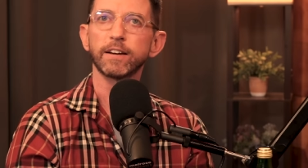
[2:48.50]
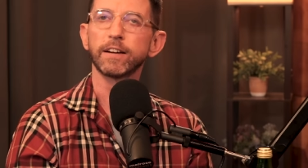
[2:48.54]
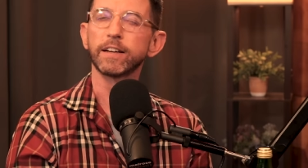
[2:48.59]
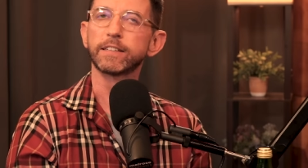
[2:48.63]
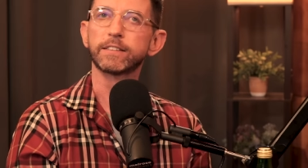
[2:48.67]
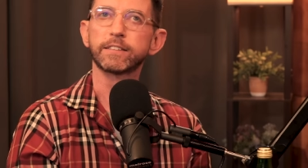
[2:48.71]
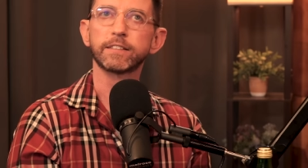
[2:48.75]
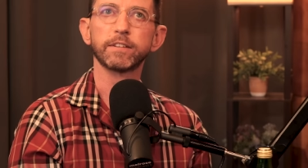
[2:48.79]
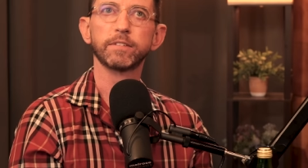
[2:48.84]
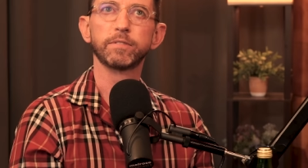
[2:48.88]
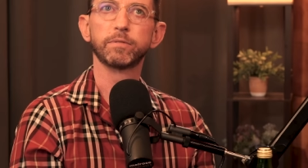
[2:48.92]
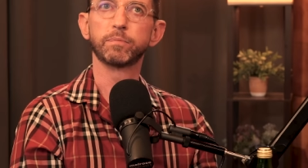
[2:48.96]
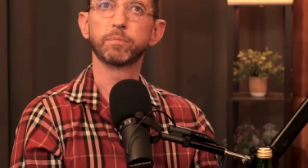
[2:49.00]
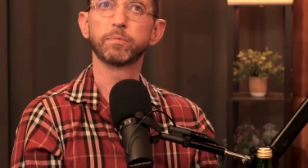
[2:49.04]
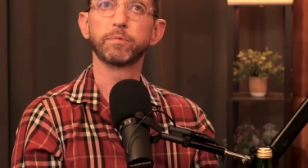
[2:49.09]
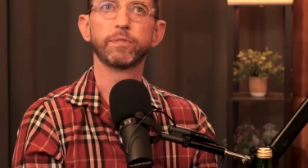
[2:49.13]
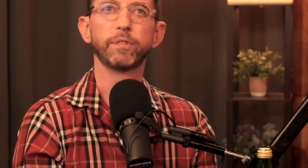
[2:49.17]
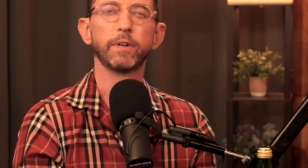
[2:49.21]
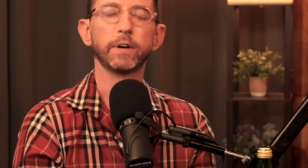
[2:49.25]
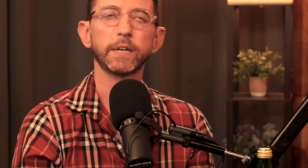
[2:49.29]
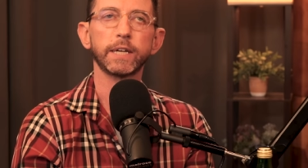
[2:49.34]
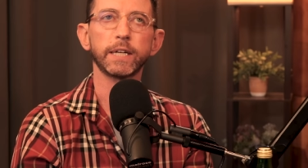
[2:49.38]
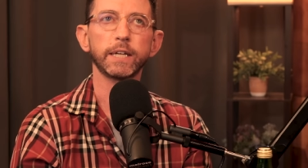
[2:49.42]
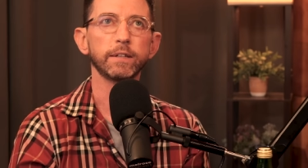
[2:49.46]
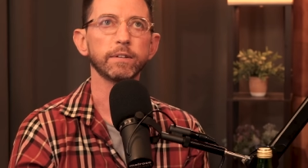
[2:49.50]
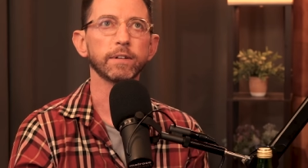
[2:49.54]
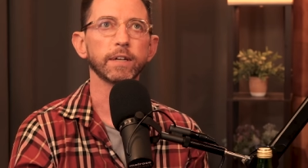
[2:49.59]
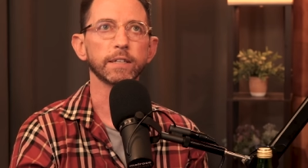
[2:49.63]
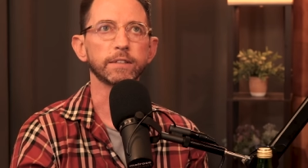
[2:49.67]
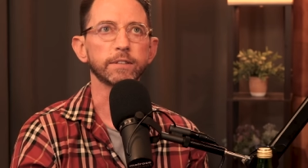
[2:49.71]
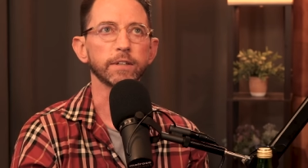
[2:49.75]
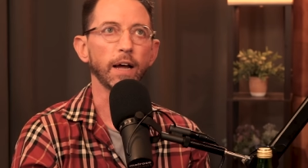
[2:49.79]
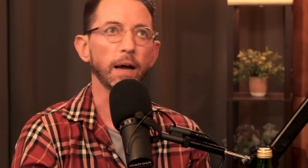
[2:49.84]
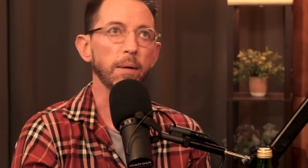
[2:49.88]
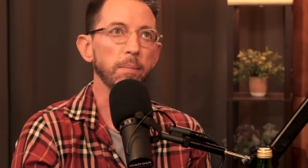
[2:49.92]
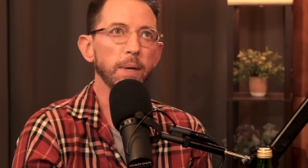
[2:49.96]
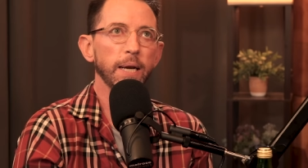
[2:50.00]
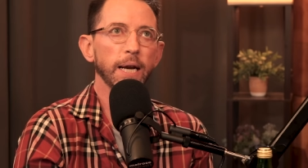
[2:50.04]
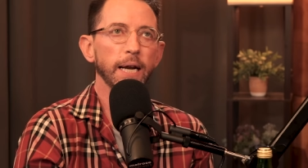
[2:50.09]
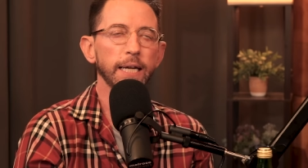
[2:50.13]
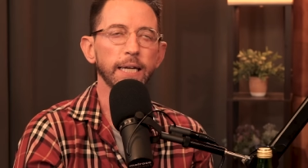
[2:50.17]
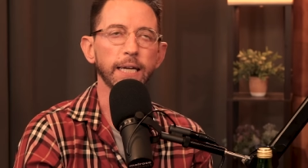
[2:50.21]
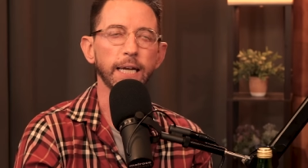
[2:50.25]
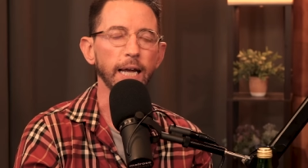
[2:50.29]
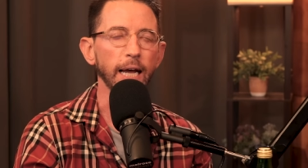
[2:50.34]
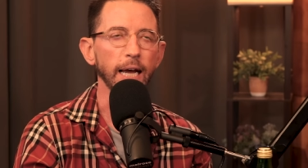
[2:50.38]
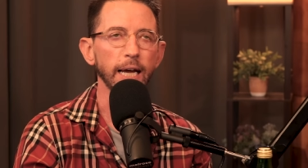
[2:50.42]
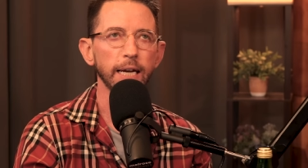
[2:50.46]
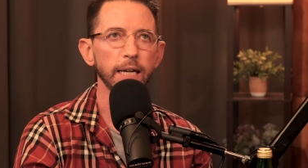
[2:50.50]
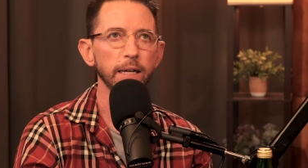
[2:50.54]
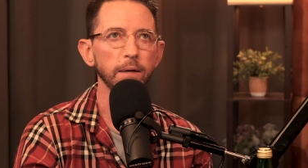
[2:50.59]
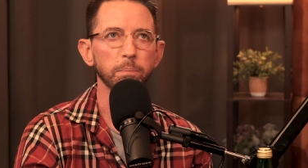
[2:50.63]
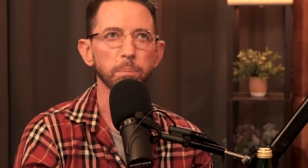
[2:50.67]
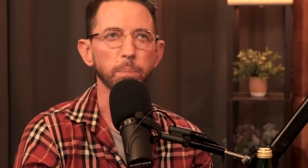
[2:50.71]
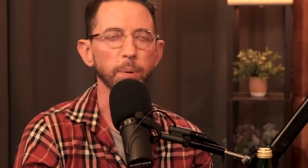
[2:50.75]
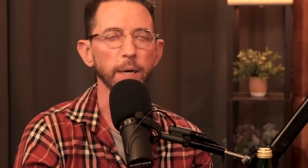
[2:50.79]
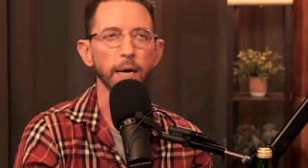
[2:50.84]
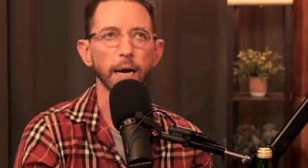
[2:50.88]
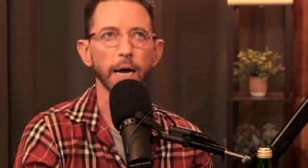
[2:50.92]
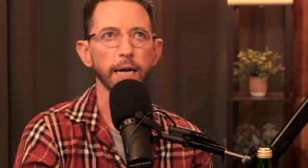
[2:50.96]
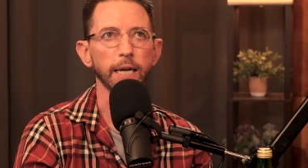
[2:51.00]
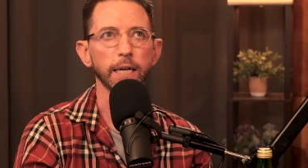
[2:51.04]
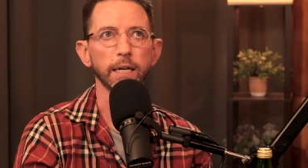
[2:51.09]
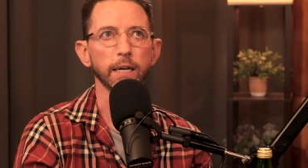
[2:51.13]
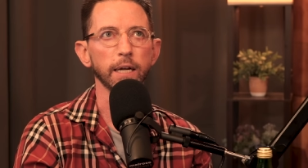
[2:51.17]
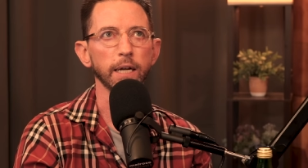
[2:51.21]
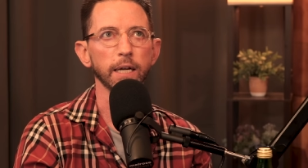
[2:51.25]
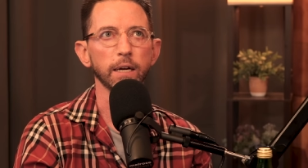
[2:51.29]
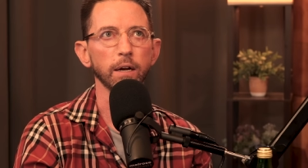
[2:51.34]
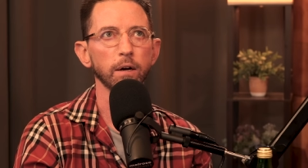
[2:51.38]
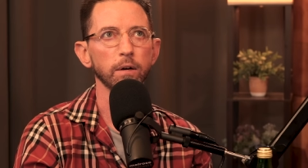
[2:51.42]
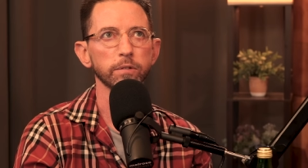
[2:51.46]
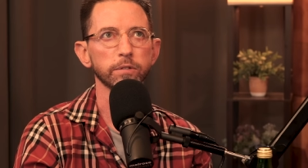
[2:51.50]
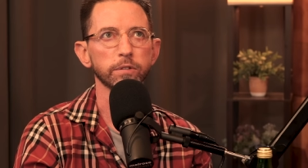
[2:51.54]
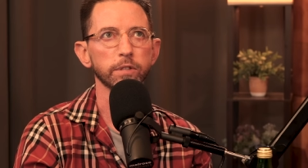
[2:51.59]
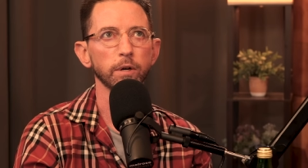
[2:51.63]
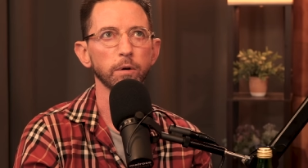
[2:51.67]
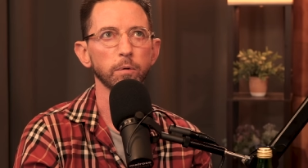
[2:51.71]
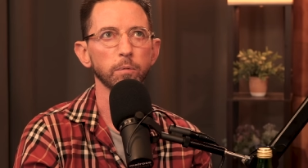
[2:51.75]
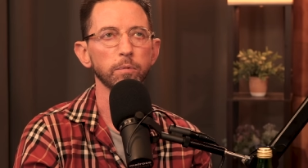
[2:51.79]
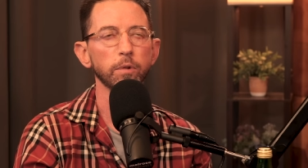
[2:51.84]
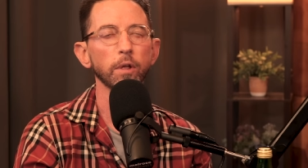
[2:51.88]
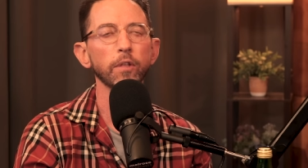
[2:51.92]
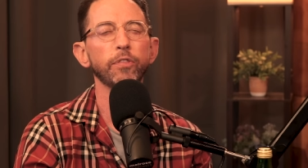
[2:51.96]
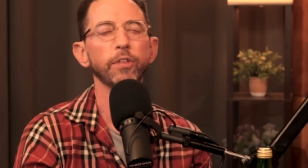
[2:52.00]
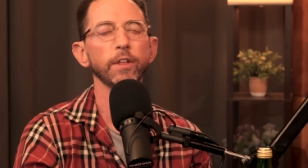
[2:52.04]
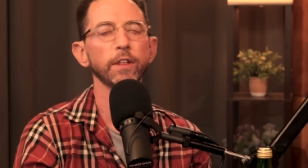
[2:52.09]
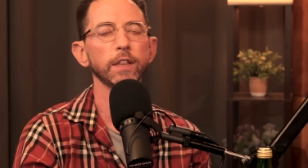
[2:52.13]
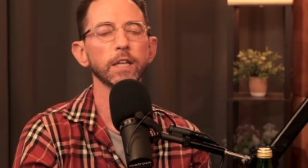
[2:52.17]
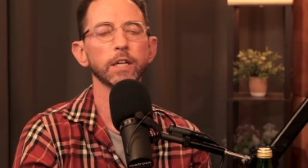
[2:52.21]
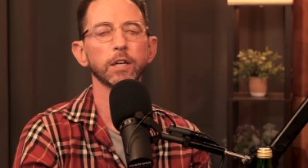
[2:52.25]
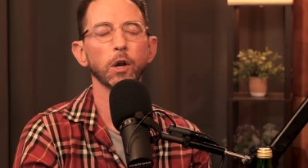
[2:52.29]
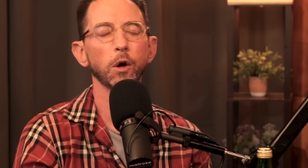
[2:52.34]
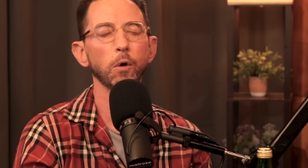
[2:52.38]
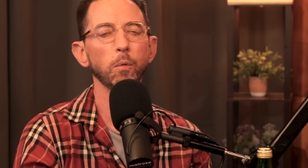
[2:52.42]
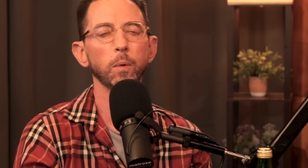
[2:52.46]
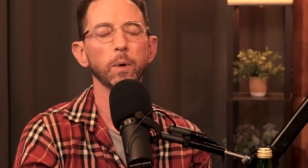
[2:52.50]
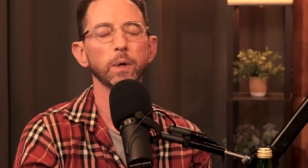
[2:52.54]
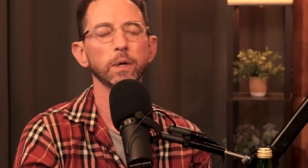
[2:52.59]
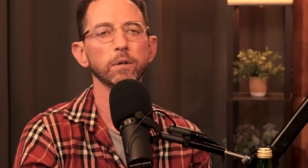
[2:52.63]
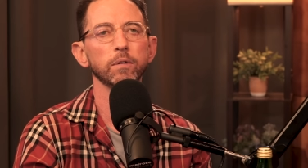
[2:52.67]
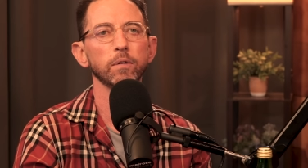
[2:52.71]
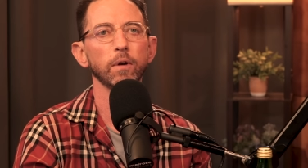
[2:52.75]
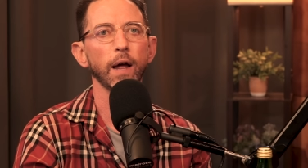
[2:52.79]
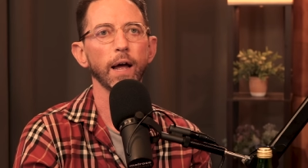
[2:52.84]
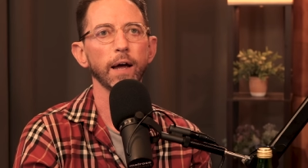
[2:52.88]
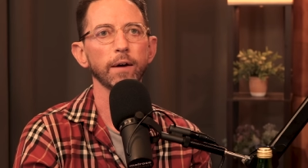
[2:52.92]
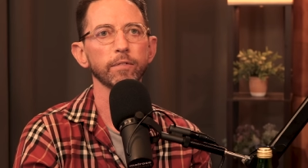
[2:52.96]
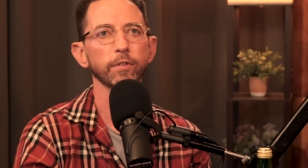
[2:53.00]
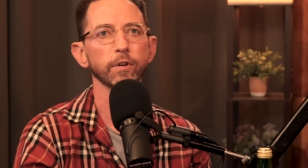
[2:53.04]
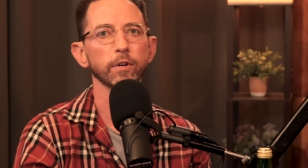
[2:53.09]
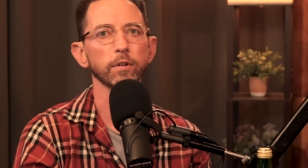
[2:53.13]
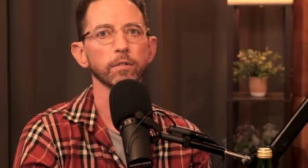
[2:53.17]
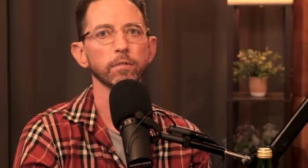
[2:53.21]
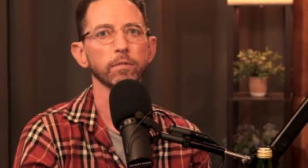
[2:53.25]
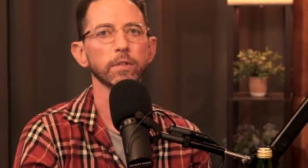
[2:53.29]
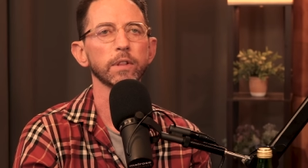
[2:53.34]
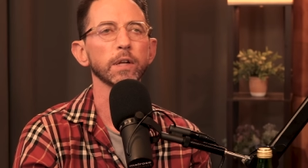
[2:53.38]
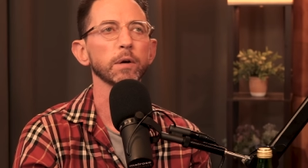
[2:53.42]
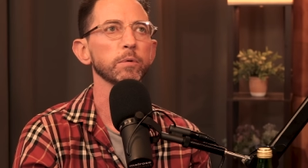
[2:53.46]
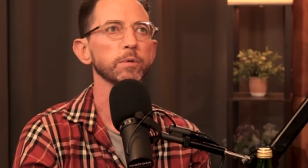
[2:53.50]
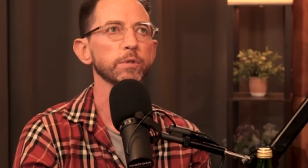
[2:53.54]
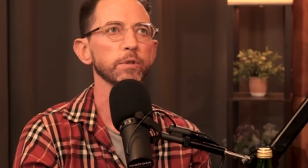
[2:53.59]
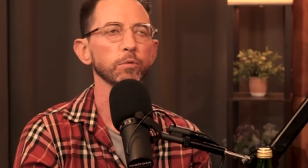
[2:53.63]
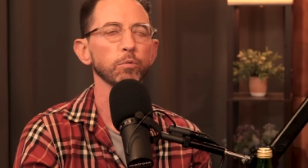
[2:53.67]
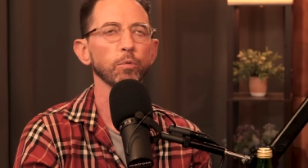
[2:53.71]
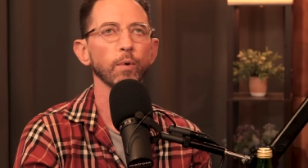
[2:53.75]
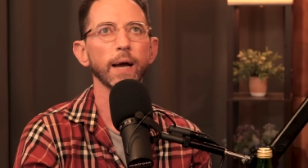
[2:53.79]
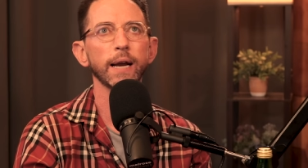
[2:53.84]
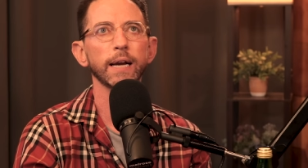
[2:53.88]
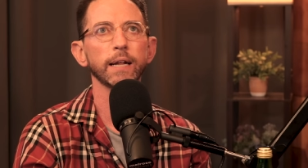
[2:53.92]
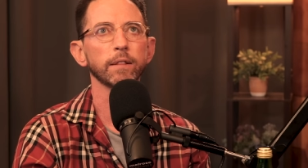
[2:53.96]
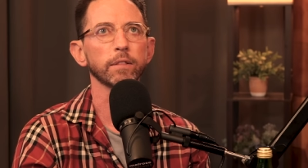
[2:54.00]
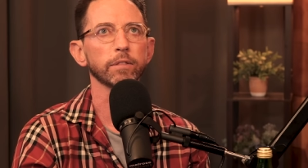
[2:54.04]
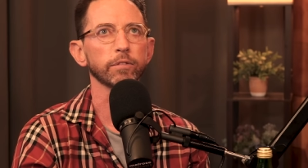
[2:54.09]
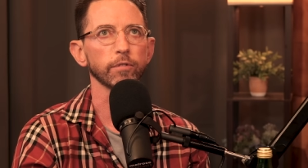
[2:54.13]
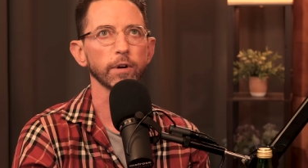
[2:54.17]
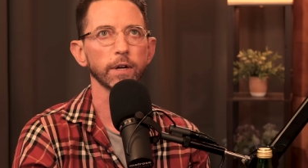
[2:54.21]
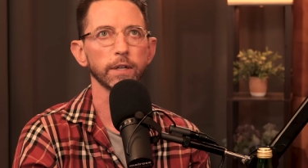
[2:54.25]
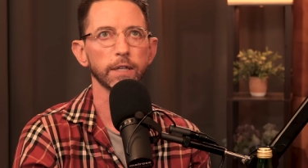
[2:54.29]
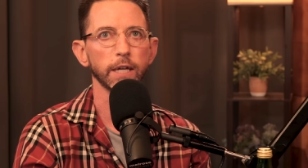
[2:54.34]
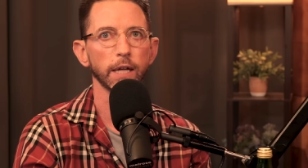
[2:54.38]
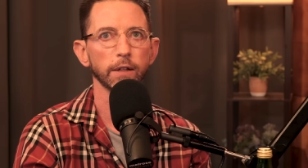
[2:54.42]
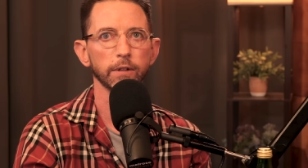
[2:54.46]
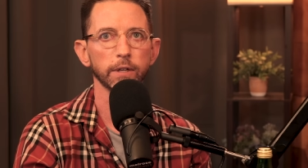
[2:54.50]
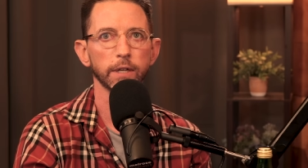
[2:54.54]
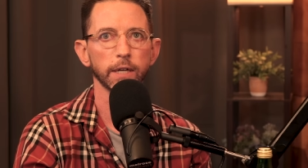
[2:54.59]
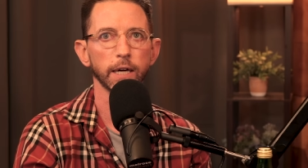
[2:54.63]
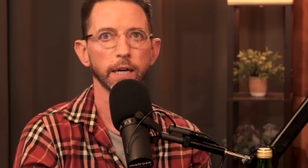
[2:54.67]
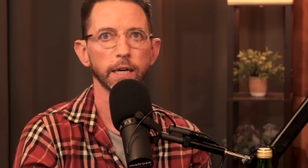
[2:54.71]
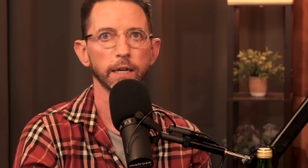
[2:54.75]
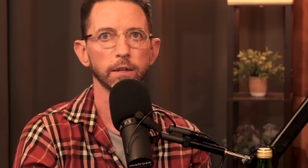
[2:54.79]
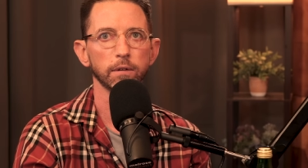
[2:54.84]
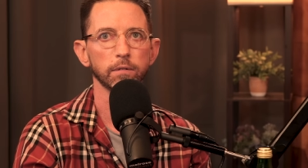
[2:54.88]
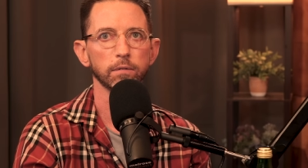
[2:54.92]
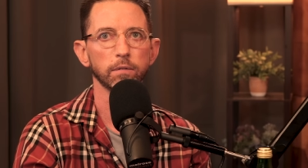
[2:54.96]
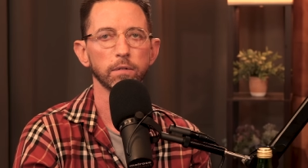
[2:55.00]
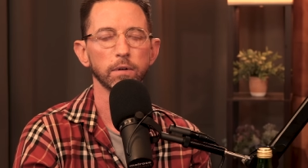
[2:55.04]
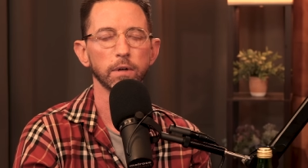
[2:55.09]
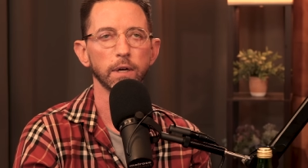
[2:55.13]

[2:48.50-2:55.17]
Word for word: It's a funny, I mean, I get it, but it also, the thing that no one ever, there was a Reddit thread the other day